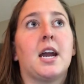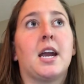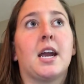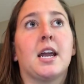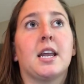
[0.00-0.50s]

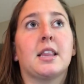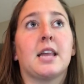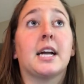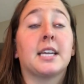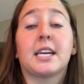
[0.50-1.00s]
And
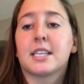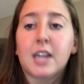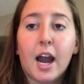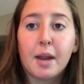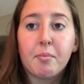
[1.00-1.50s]
that takes
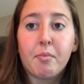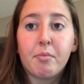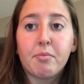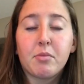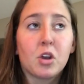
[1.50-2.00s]
time.
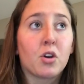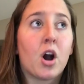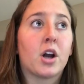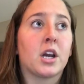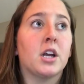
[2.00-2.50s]
You're
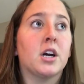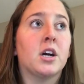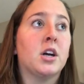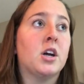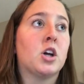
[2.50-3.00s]
not
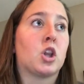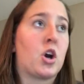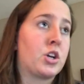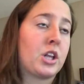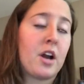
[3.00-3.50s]
gonna
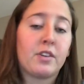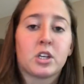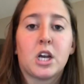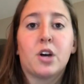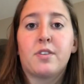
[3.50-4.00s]
learn to love
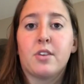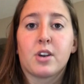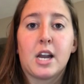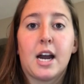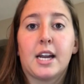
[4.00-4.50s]
yourself
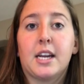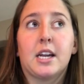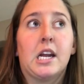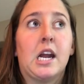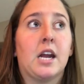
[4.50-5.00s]
overnight
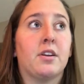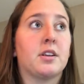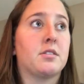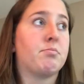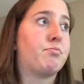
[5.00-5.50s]
and
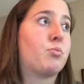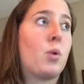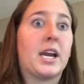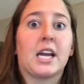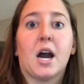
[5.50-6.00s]

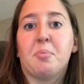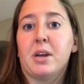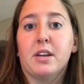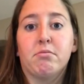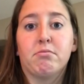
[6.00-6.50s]
wake up
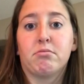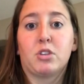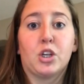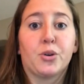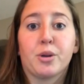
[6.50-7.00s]

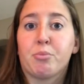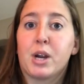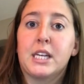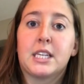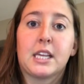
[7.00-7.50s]
and you
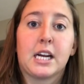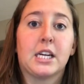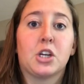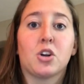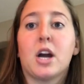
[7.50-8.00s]
embracing
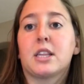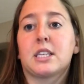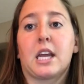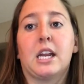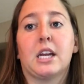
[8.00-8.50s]
that you're not the
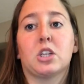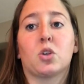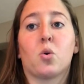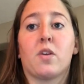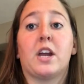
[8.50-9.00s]

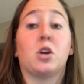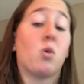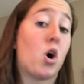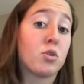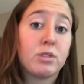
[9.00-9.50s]
skinniest or that you
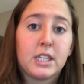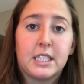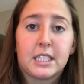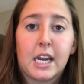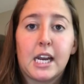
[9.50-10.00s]
are really
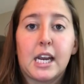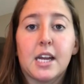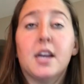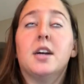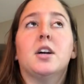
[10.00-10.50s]
skinny.
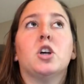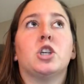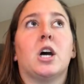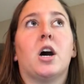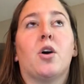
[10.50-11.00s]

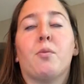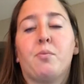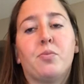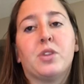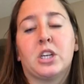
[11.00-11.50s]
So
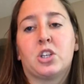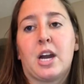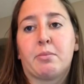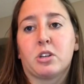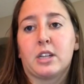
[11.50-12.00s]
this
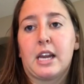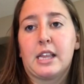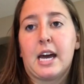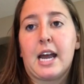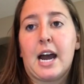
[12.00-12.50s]
chapter laid
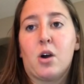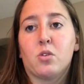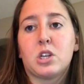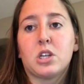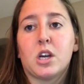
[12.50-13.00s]
that
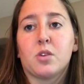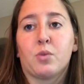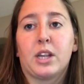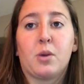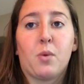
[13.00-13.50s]
out
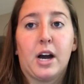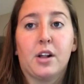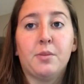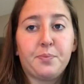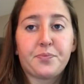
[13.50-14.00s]
really
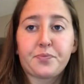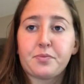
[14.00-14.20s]
well.